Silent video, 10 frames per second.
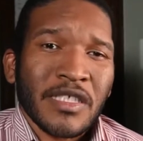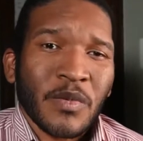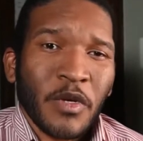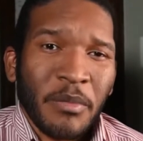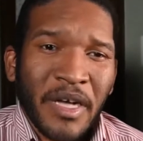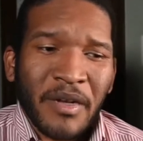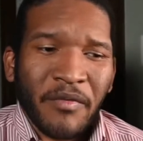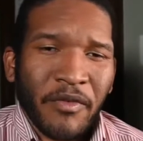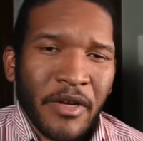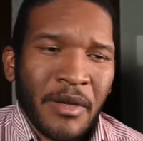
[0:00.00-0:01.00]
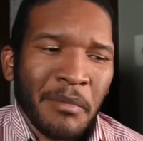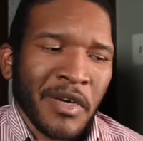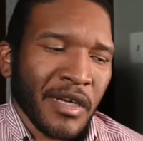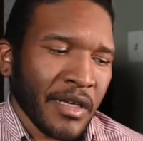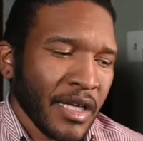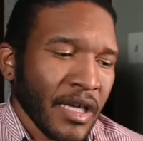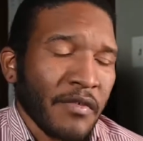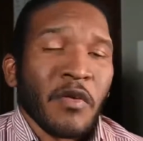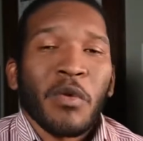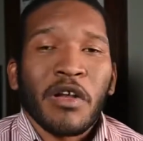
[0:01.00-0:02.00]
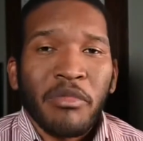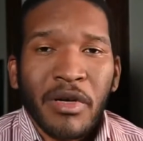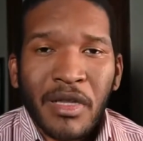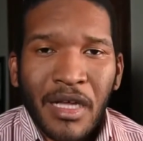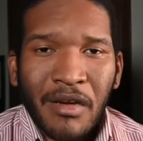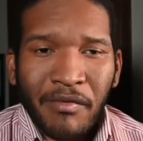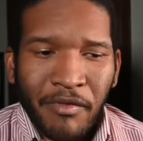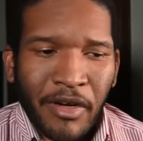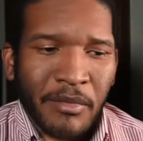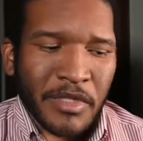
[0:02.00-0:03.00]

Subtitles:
to worry about in the frame. But if you want to put a lot in the frame,